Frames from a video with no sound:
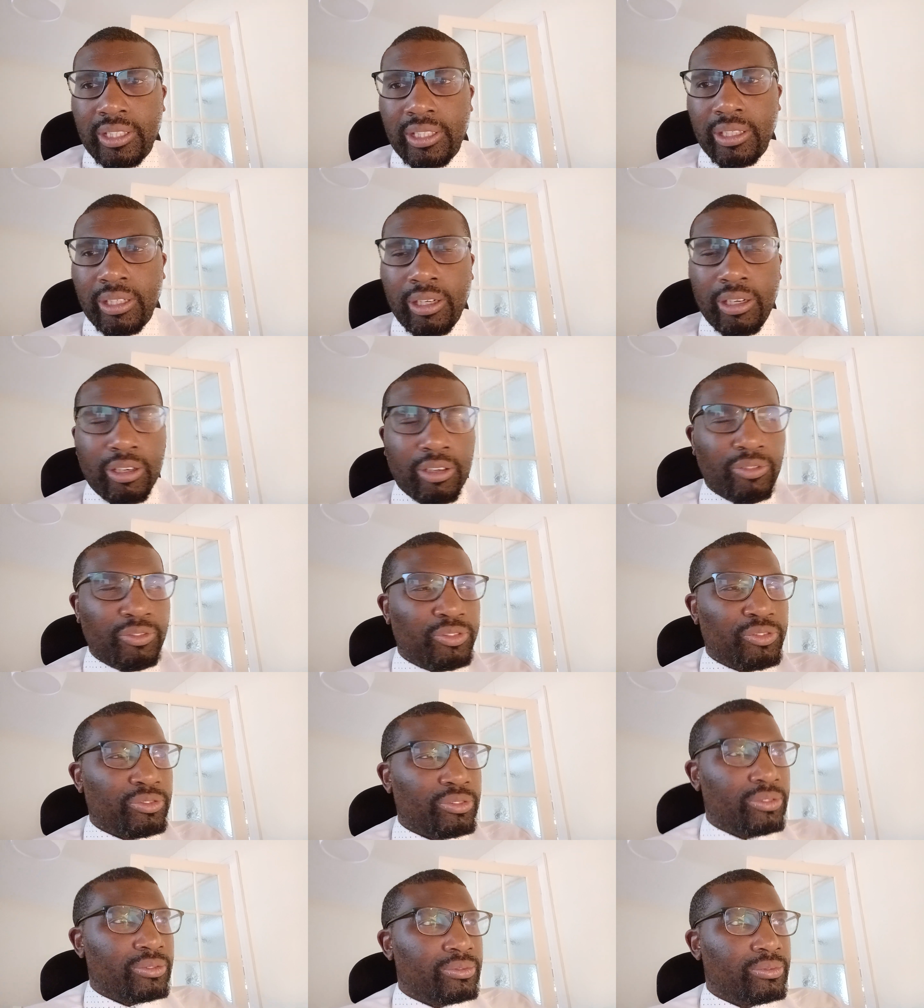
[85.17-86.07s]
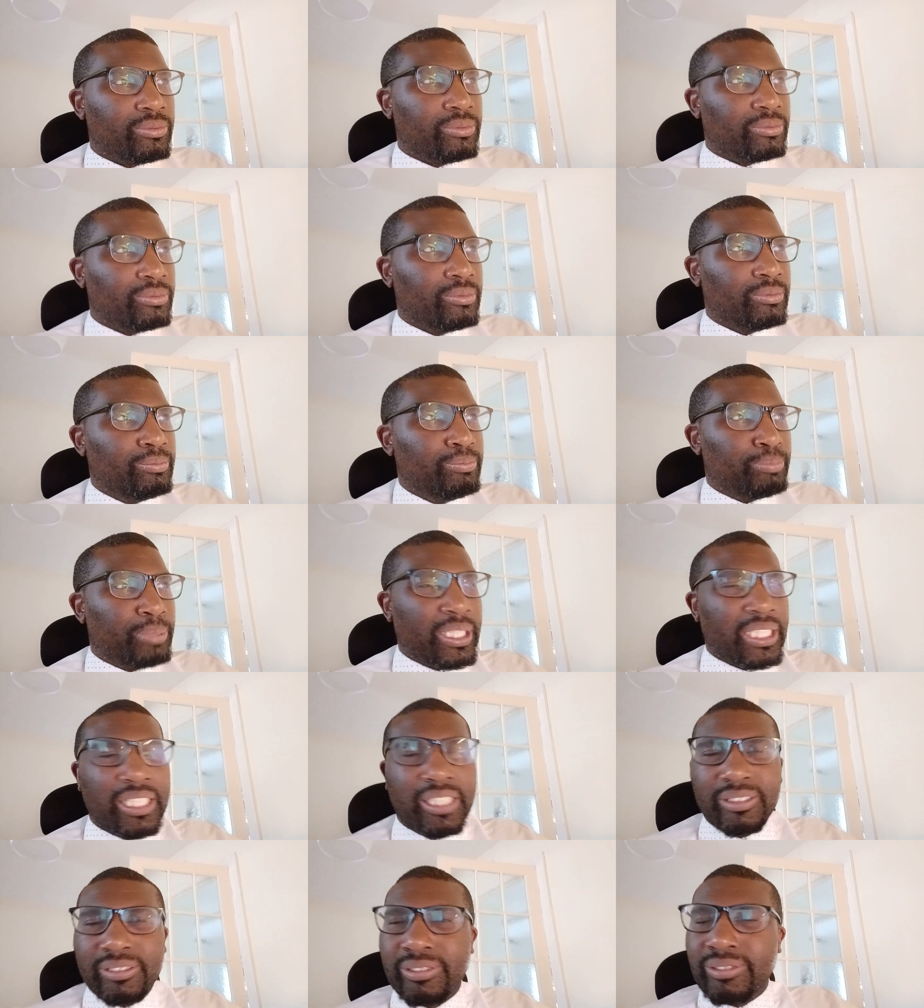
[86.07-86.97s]
of
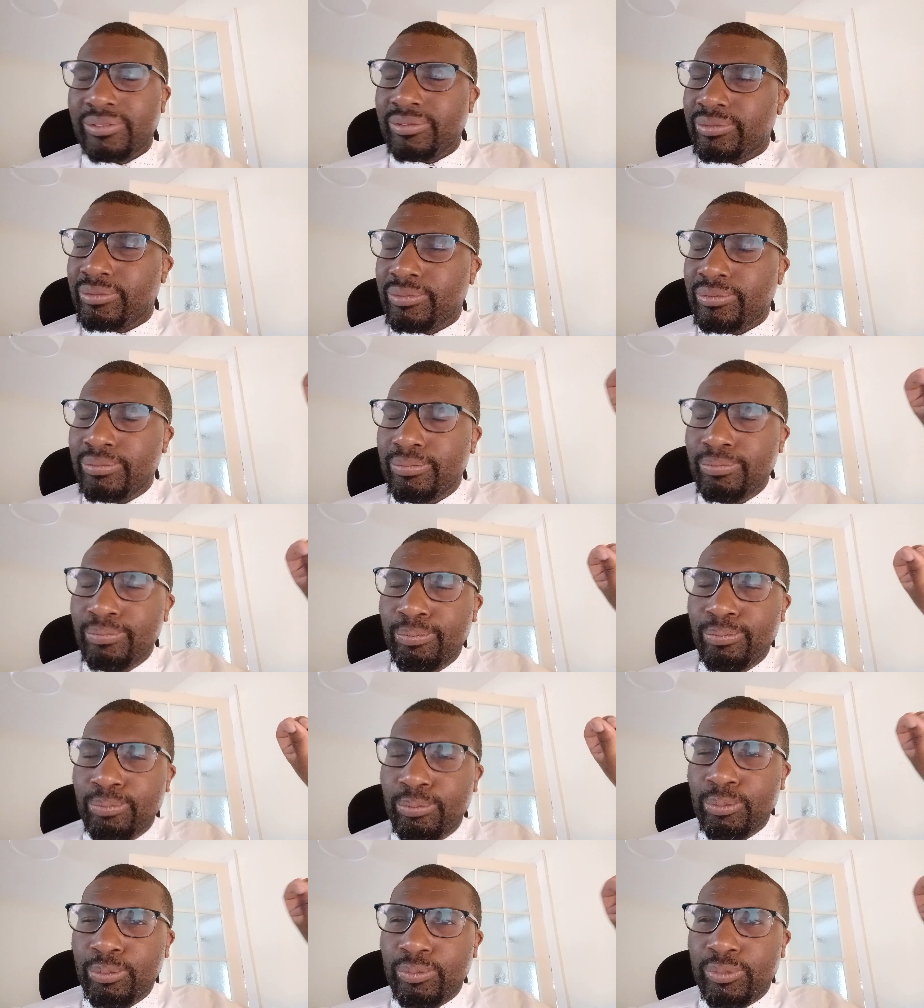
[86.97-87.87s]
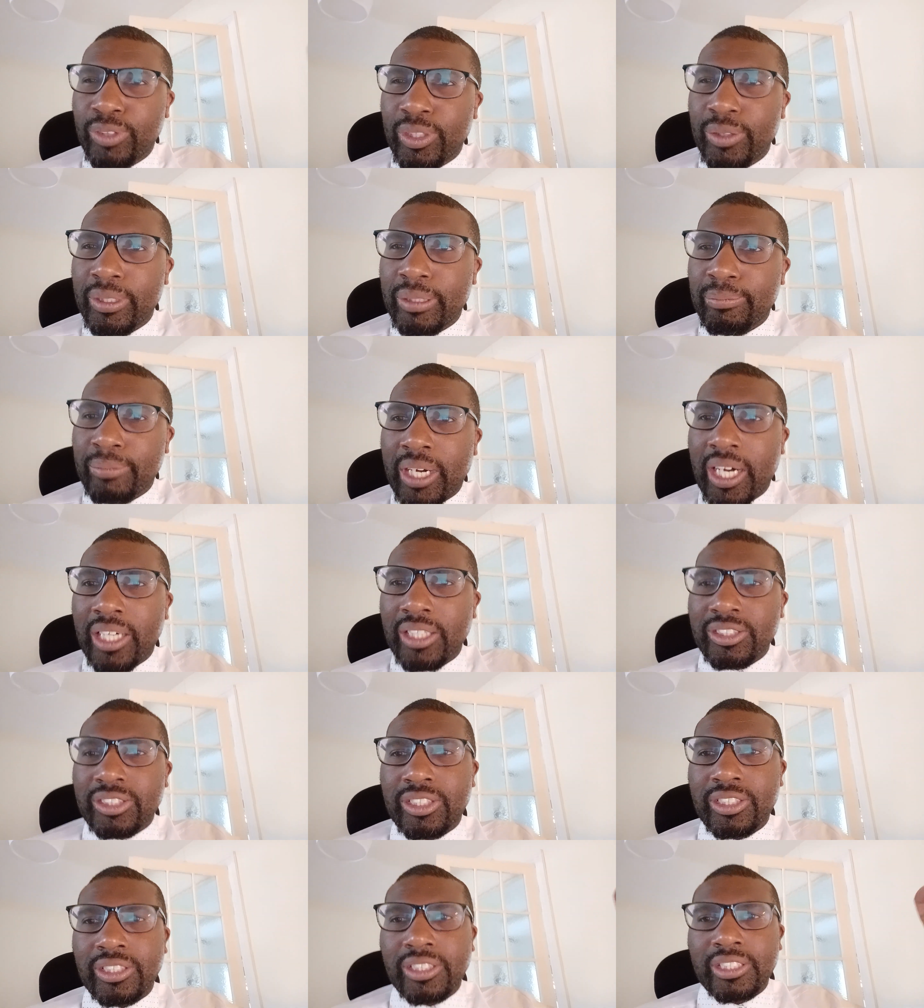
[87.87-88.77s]
being very
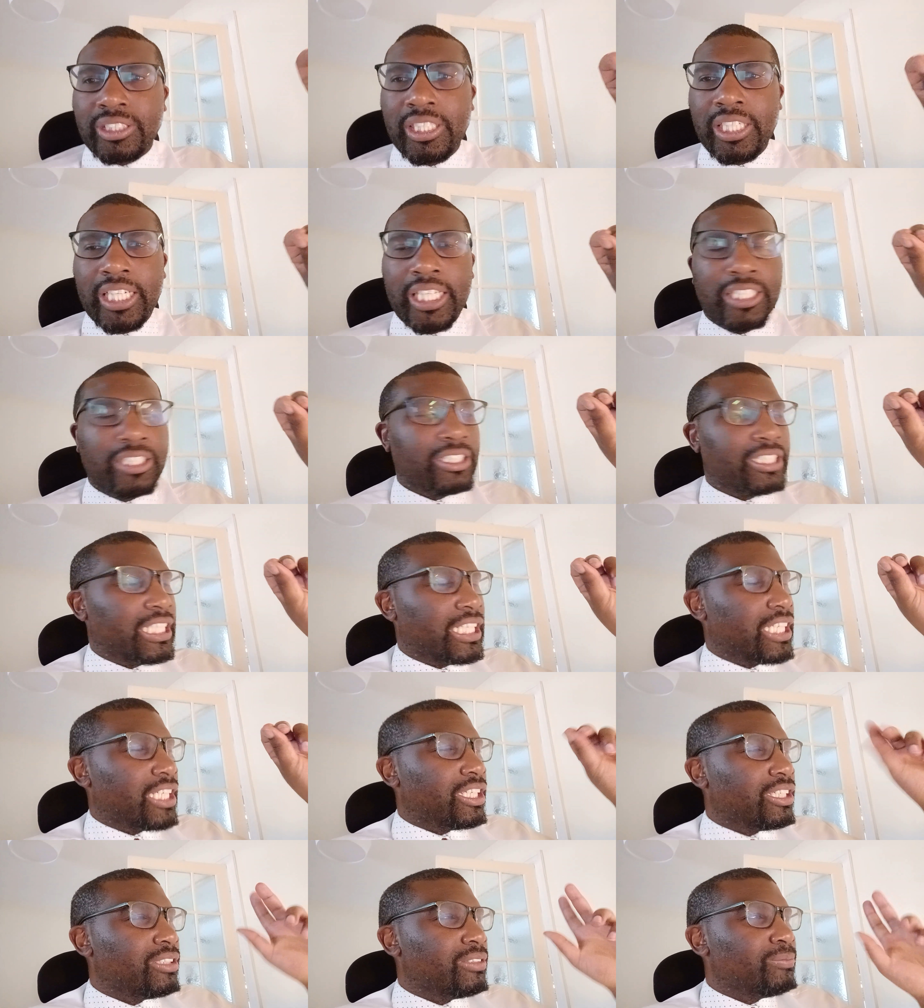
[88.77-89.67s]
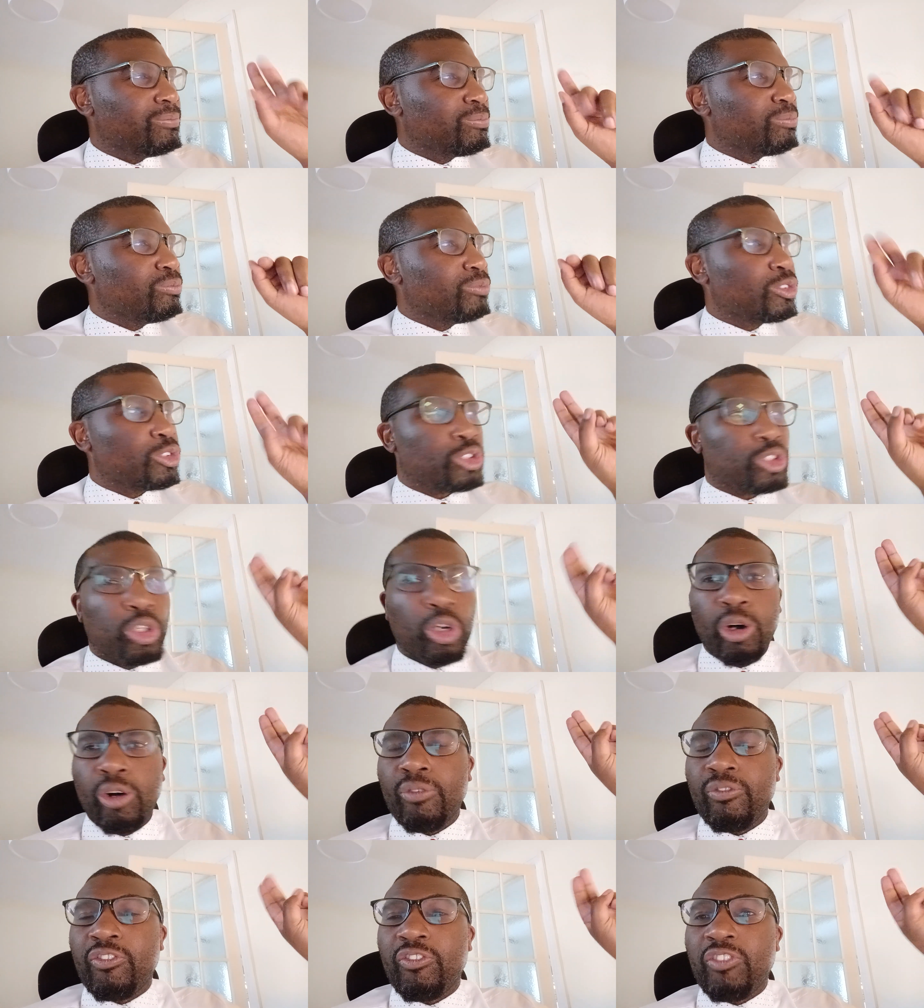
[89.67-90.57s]
much in the
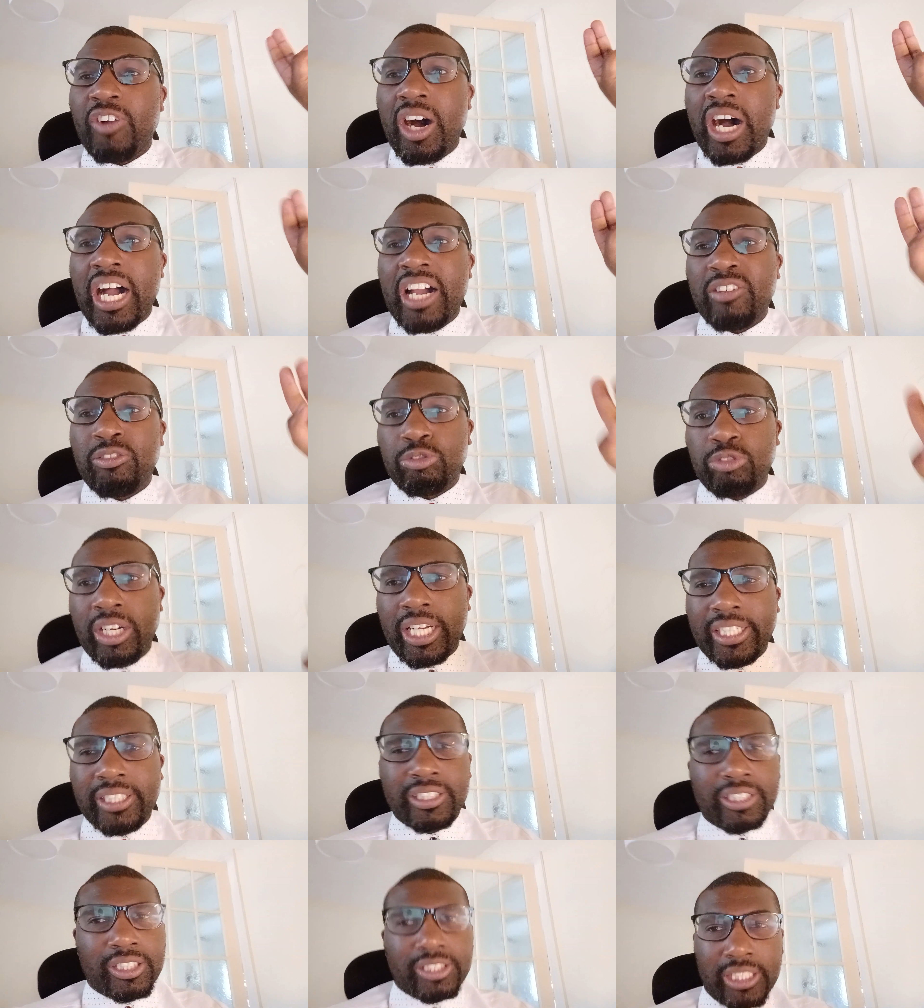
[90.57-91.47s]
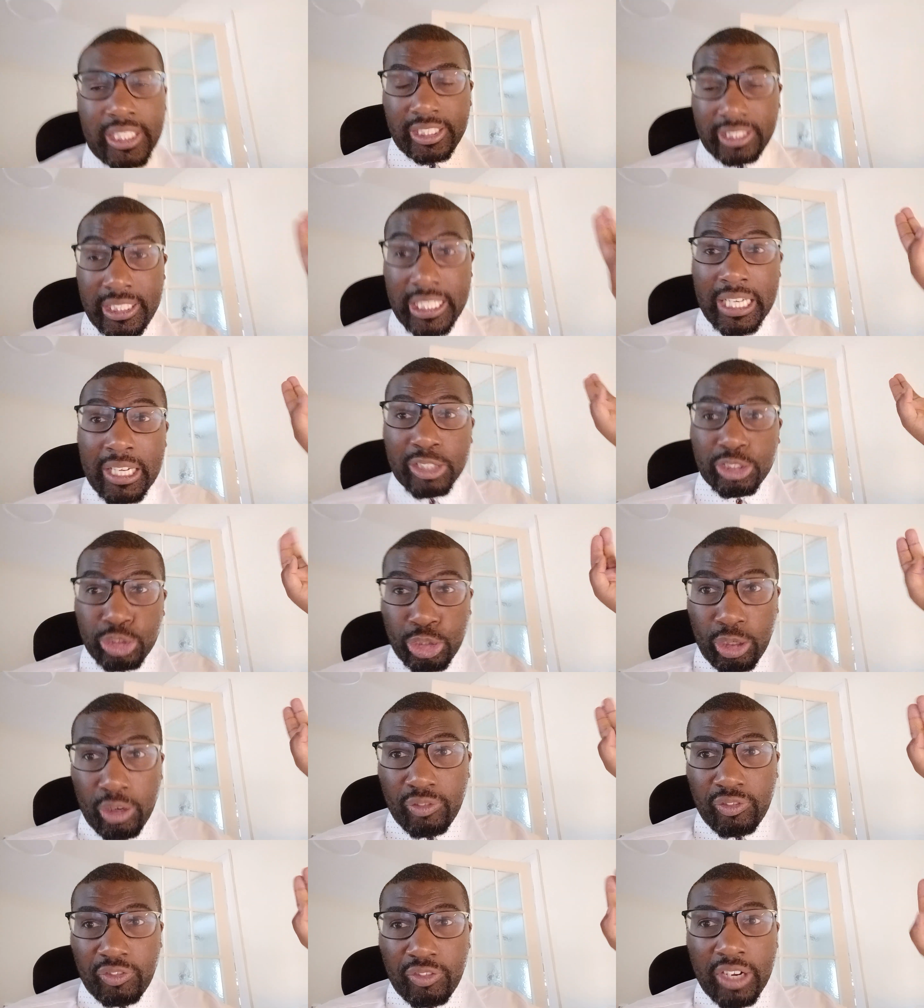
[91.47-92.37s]
top five race because it's now a
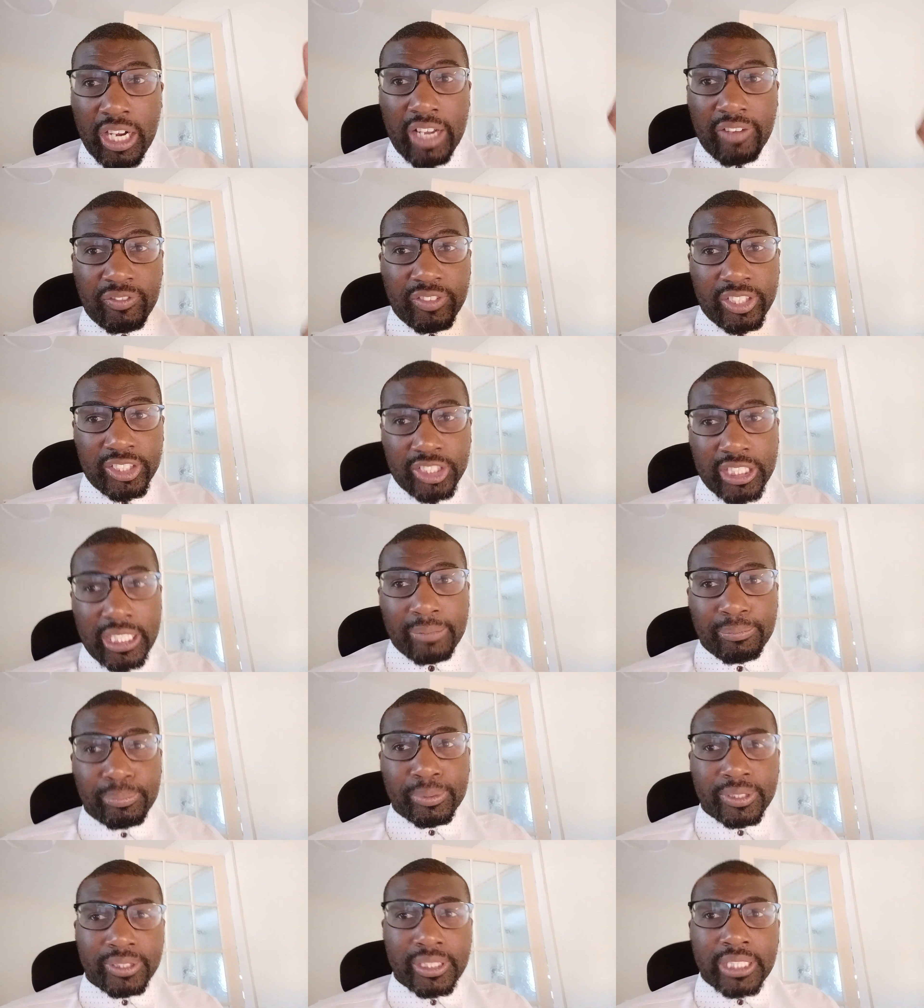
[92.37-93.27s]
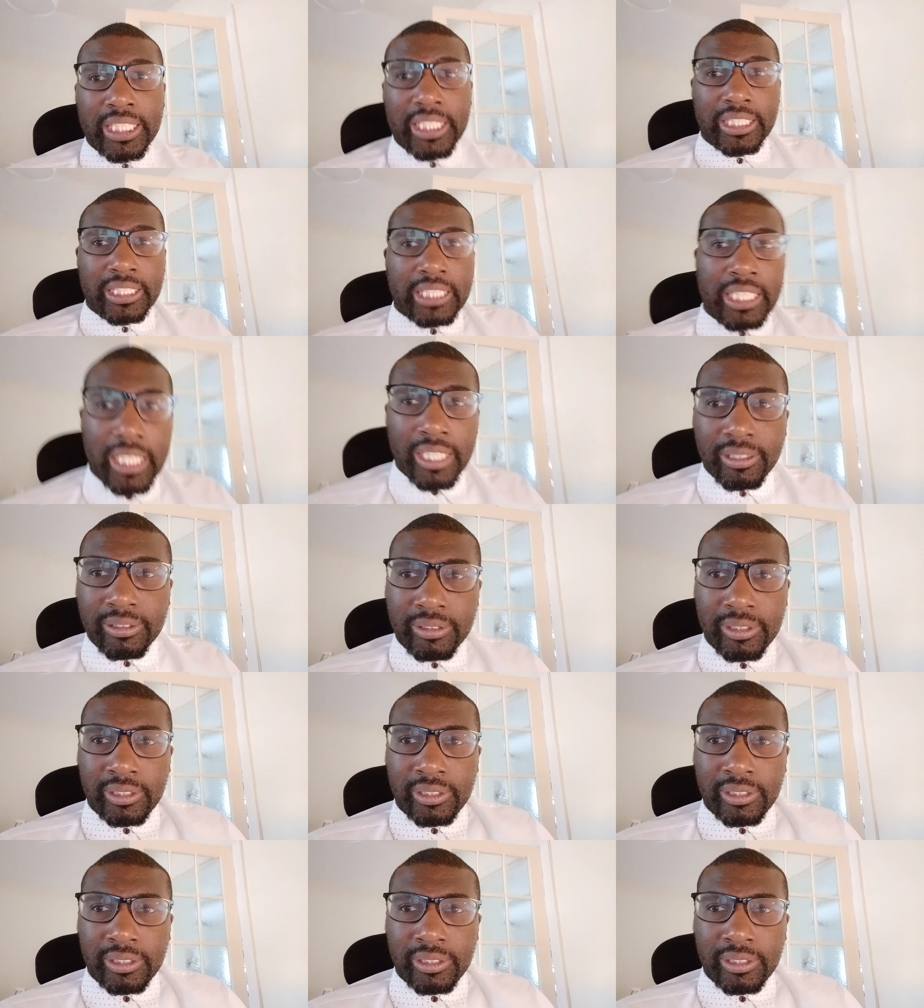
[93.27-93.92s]
top five for the Champions League now.